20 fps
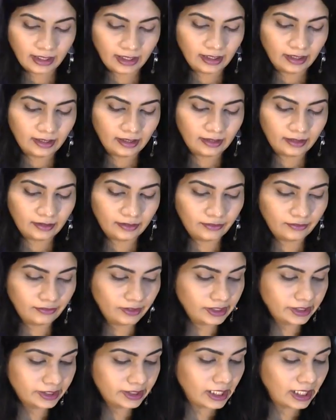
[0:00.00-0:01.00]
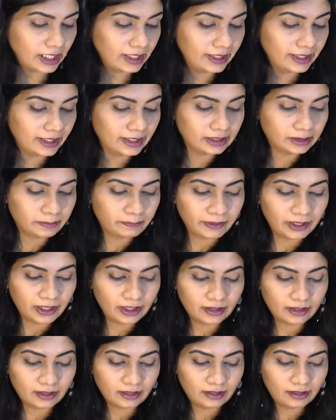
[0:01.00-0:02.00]
And once garlic is
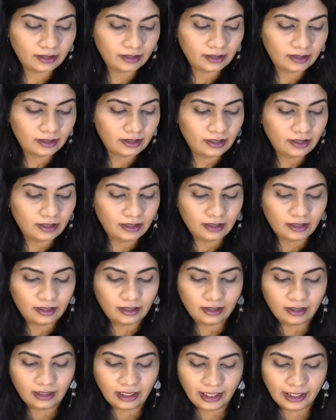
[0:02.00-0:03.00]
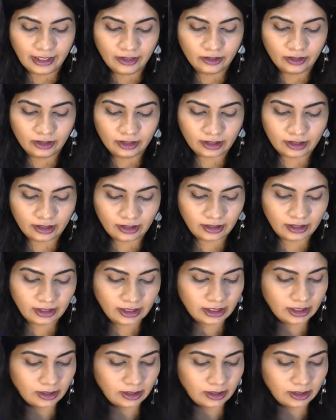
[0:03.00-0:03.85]
peeled, I use this